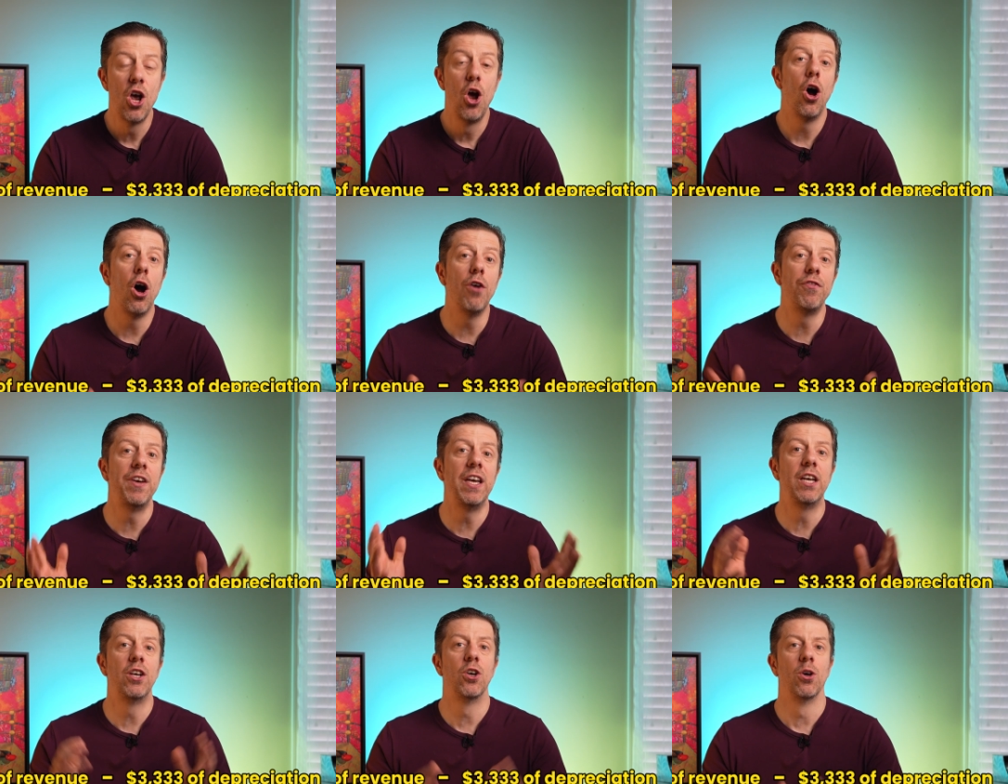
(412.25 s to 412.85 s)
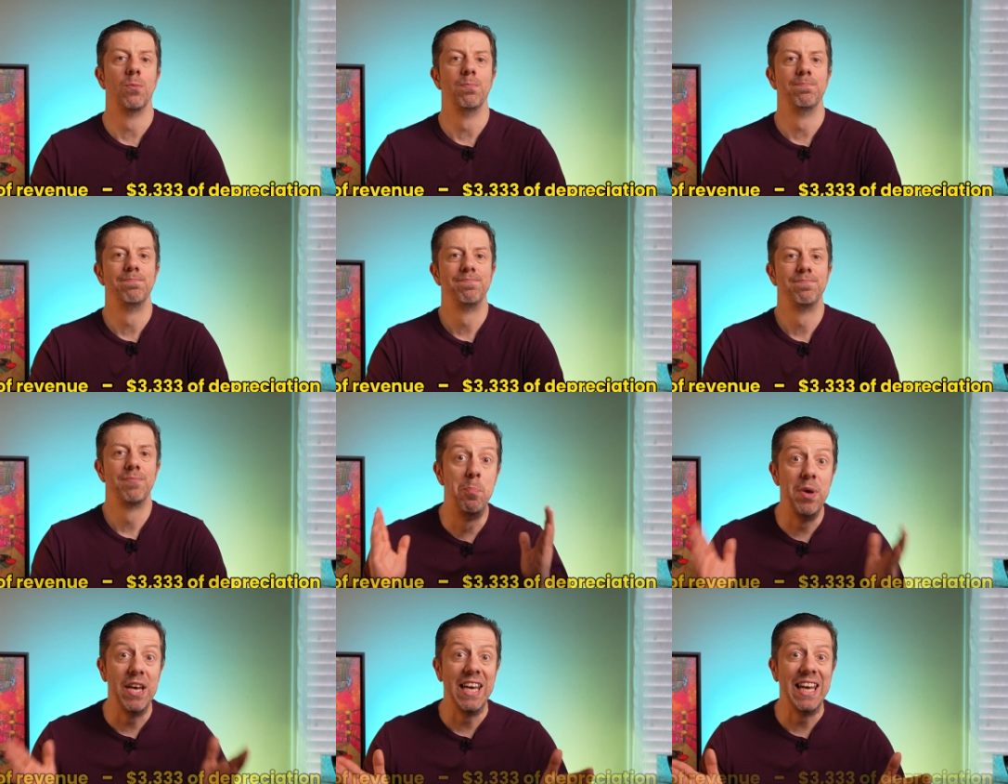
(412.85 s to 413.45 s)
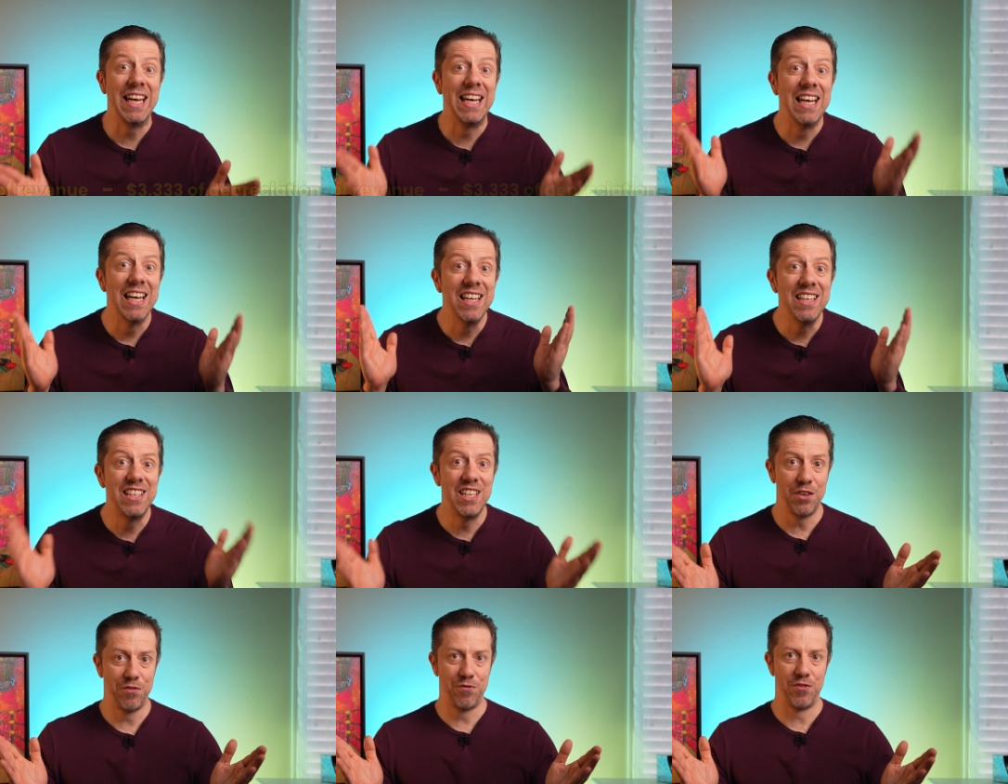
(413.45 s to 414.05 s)
of income. Big
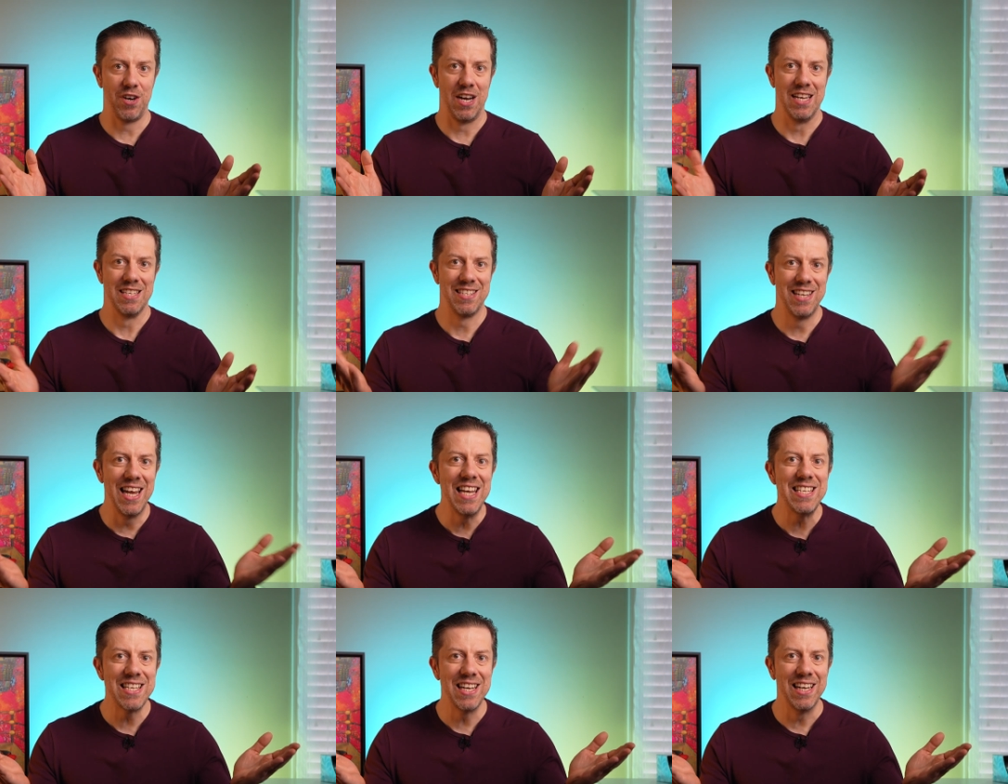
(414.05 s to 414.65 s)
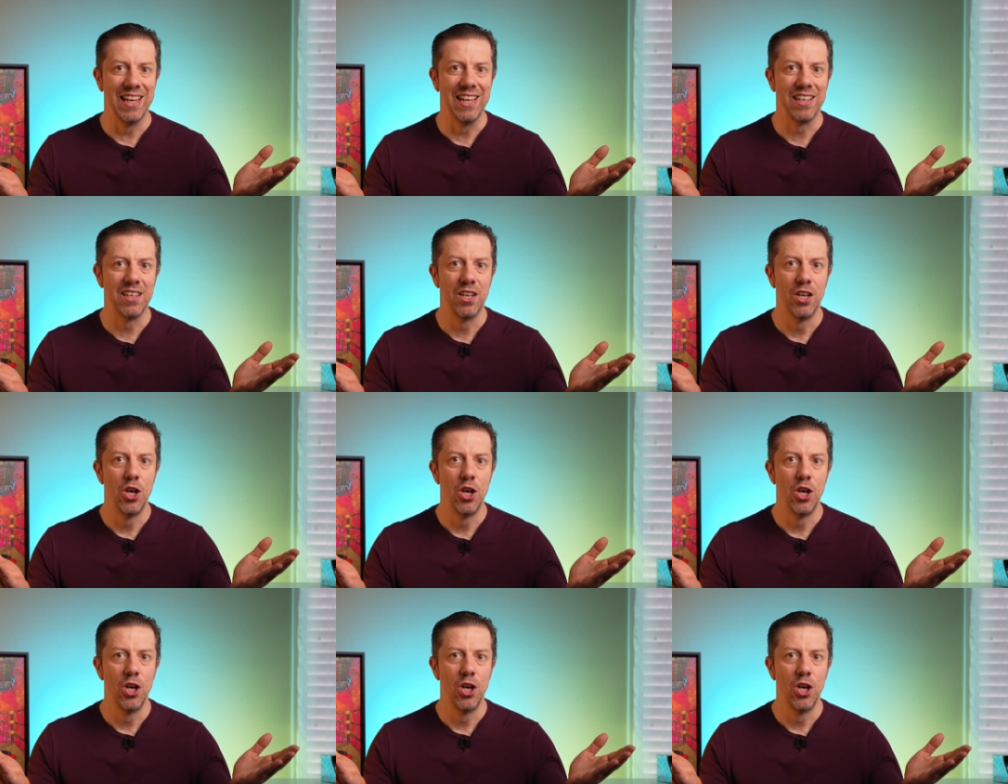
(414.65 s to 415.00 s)
difference, isn't it?